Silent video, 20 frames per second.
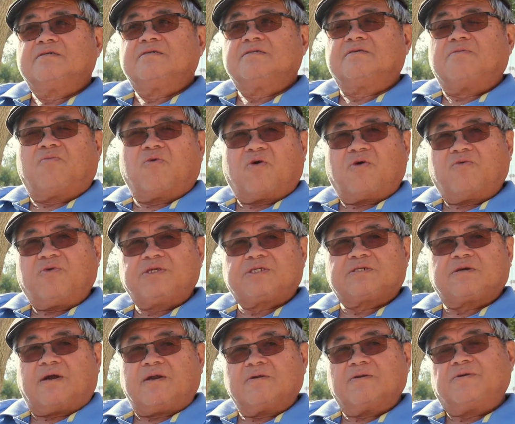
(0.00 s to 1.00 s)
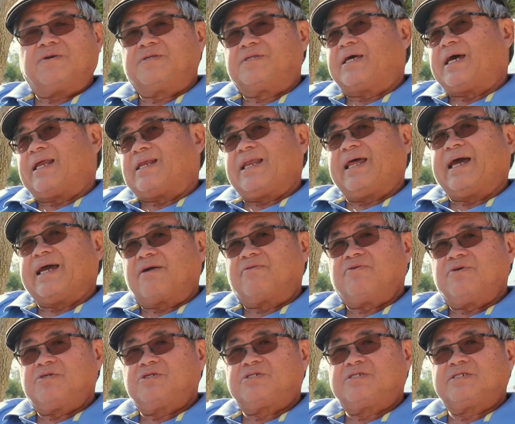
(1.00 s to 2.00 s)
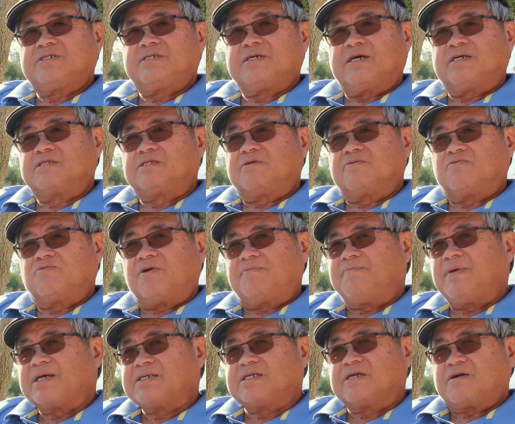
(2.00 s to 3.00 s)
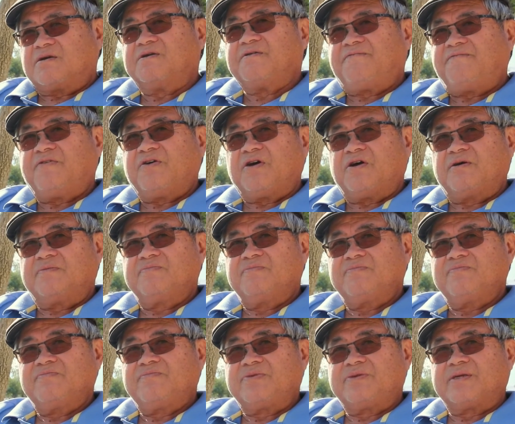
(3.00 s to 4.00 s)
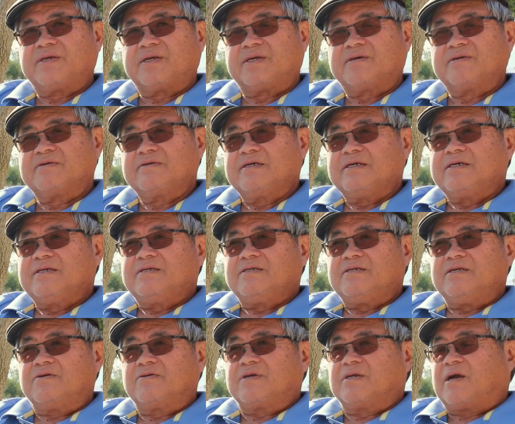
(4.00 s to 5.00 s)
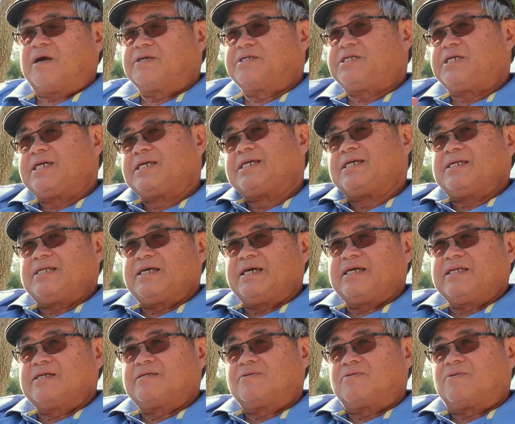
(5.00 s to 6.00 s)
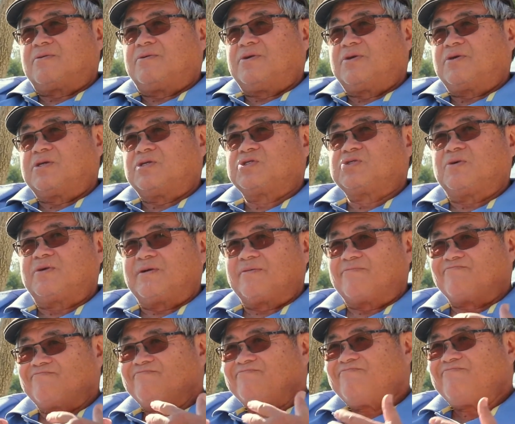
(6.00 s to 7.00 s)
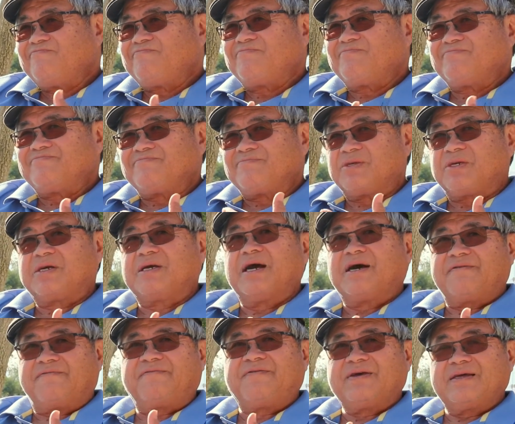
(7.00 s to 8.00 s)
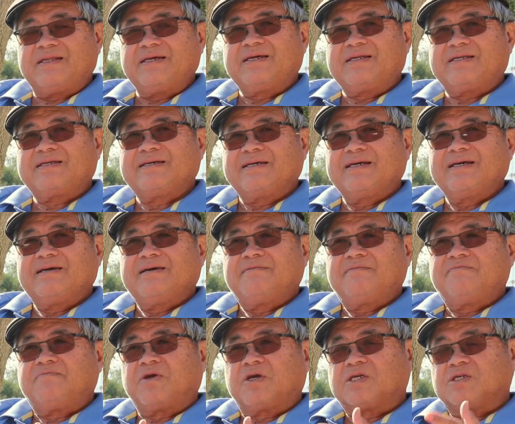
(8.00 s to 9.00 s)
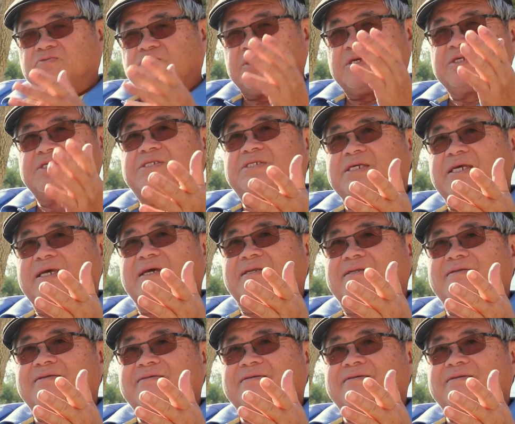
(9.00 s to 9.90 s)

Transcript: the more we start learning that language as to what makes a good film. You can articulate it, or you can sort of gut feel it, because when you see it,